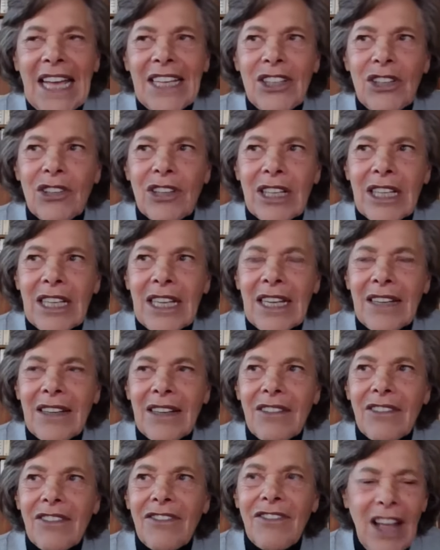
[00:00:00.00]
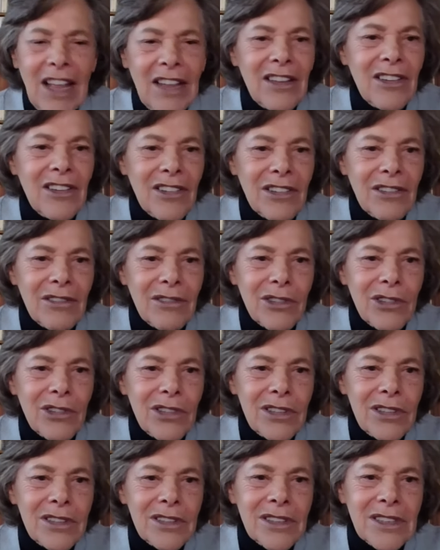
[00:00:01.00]
you can follow the
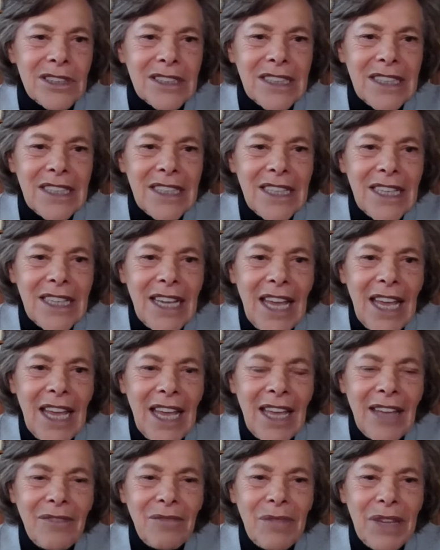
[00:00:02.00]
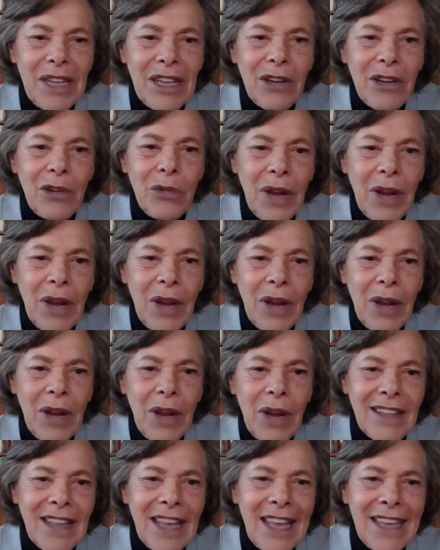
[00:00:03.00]
rules and be aware
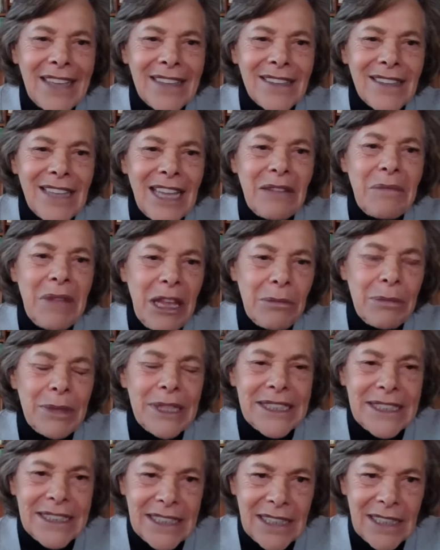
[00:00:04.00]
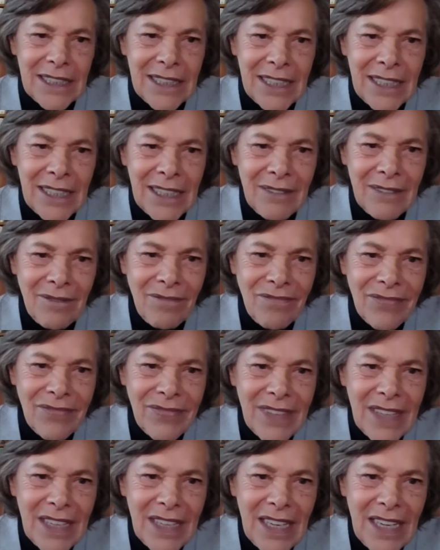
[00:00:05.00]
that they may be silly.
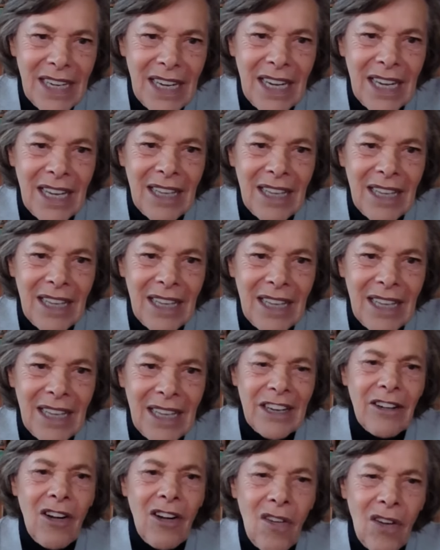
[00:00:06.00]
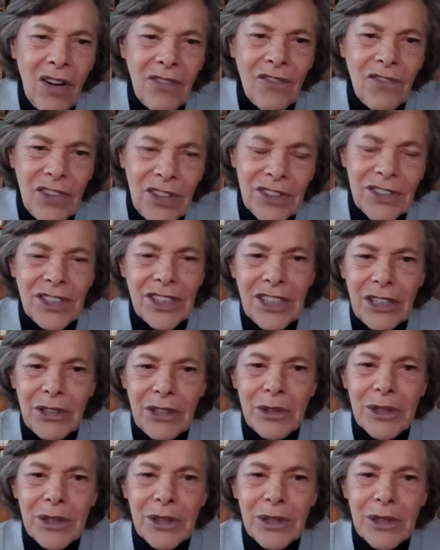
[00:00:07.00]
If they're harmful to you